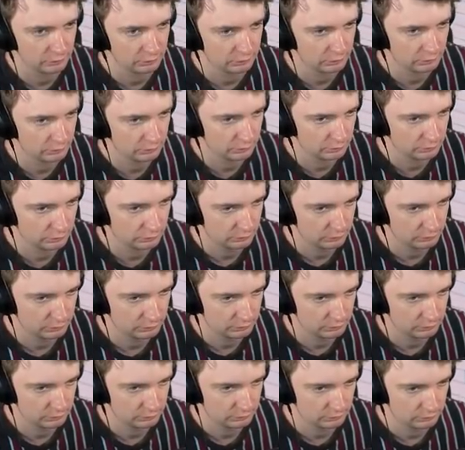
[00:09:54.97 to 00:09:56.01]

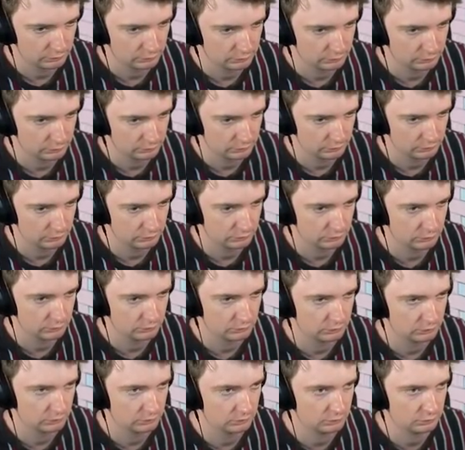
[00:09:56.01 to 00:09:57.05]

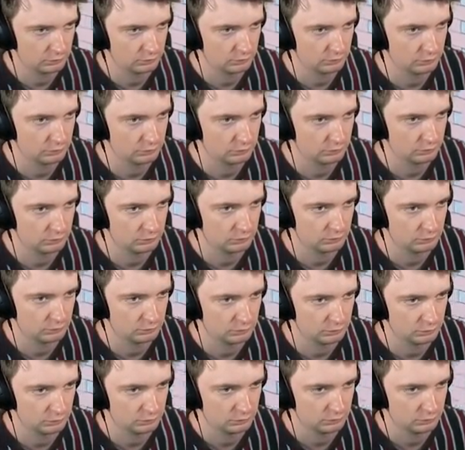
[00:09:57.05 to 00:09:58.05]
(no one is talking)